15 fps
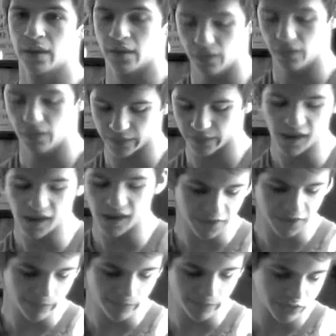Oh
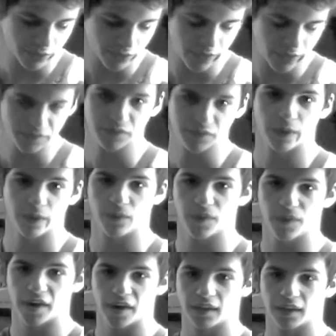gosh, Mr. Rhodes, we are
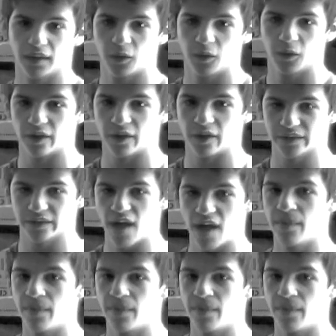running a little bit over time.